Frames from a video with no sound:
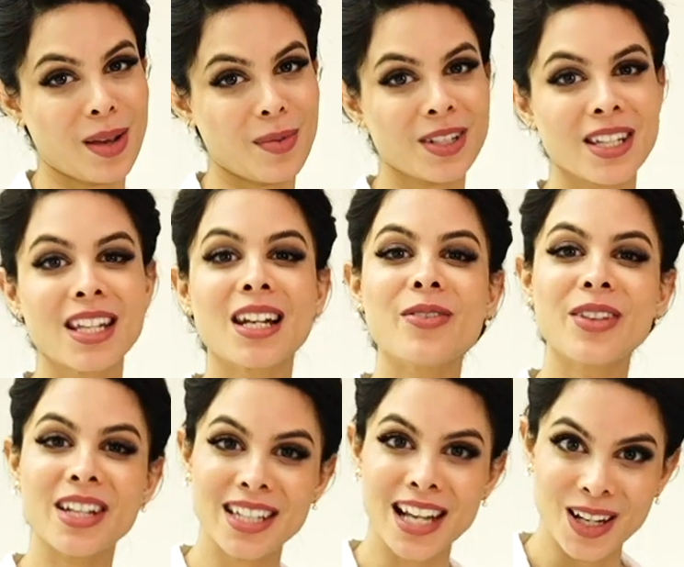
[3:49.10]
able to deliver
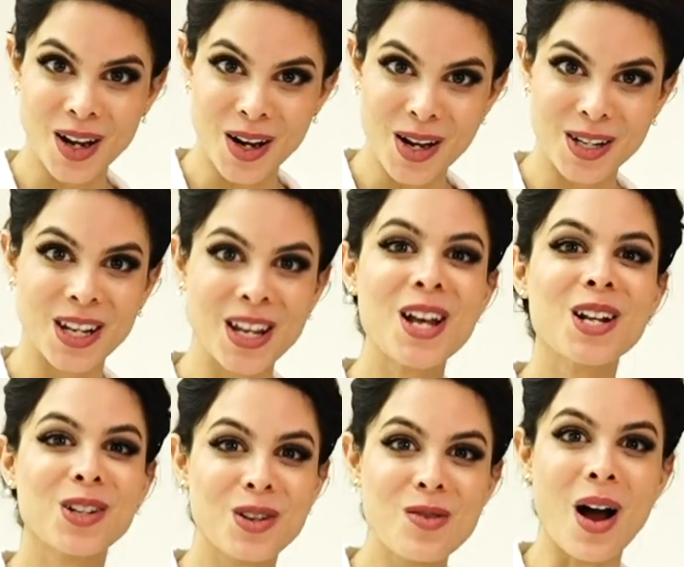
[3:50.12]
this technology
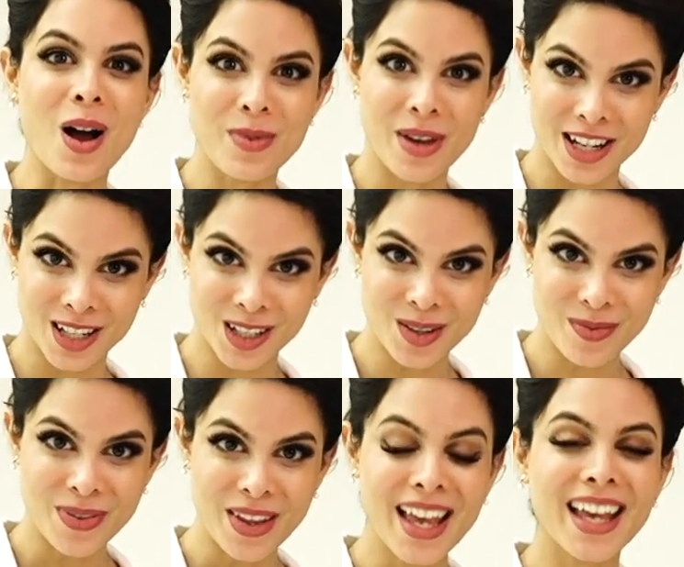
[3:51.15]
to our patients.
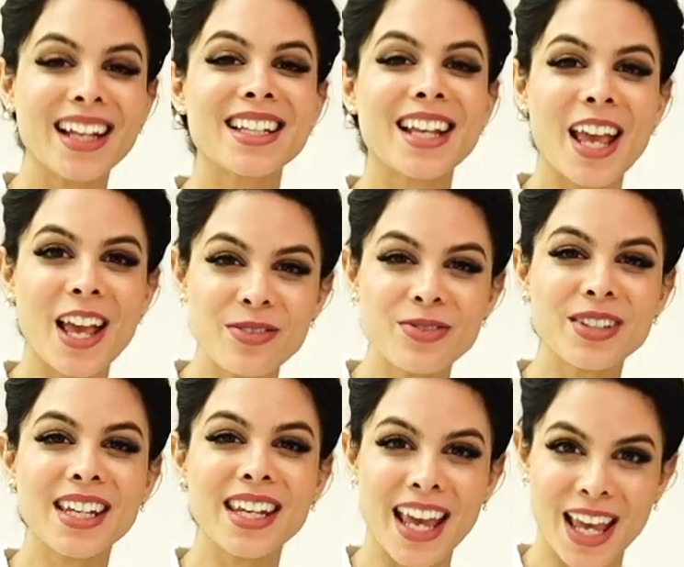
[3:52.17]
It's
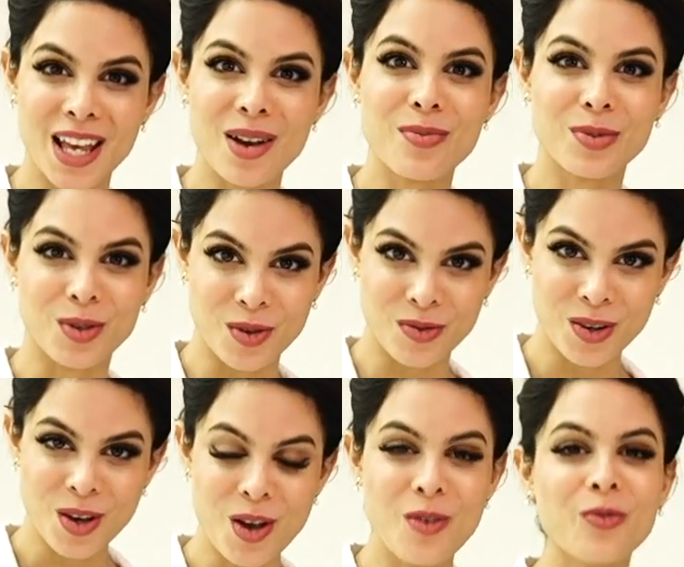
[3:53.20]
FDA approved
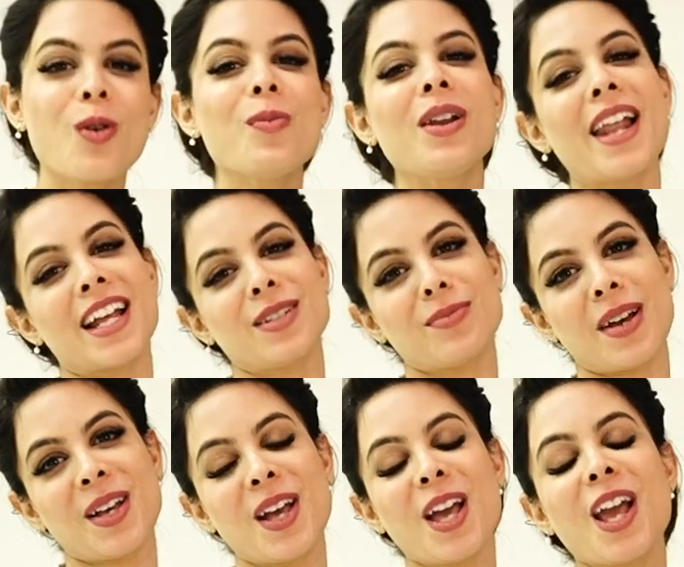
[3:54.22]
for melasma,
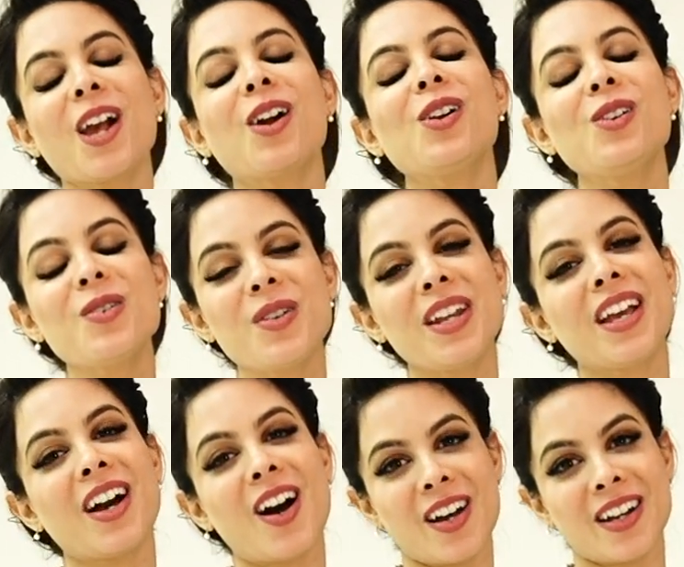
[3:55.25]
including
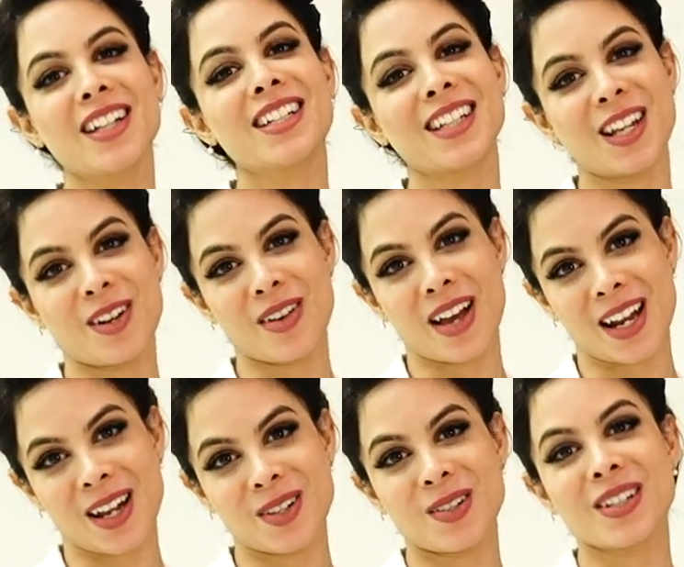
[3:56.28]
on skin of color,
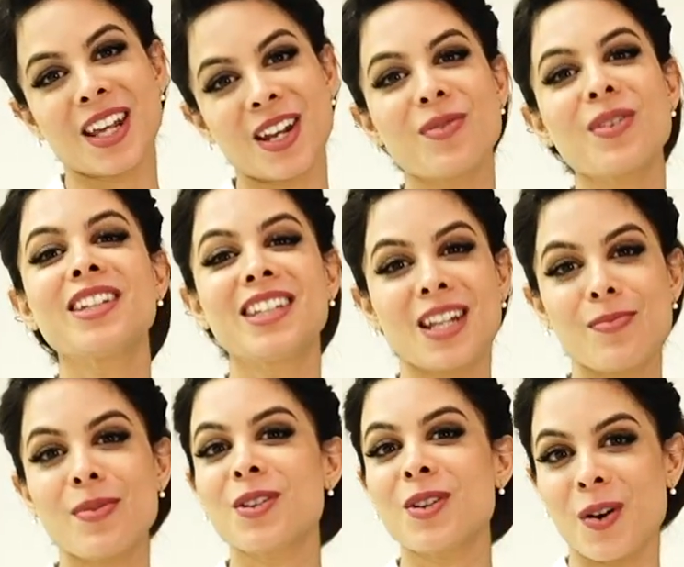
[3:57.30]
so skin with
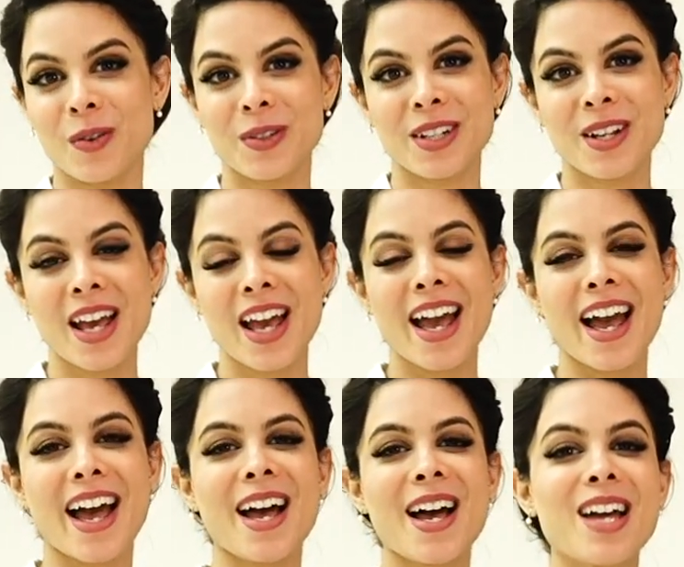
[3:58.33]
deeper tones.
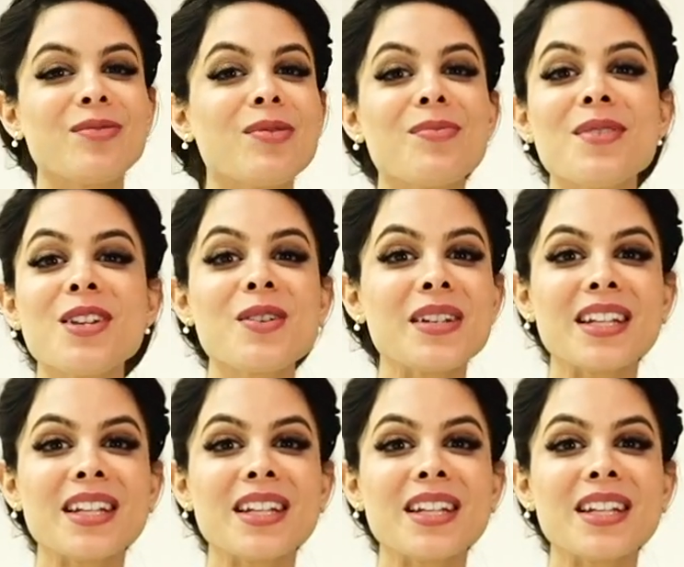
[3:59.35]
And we've been using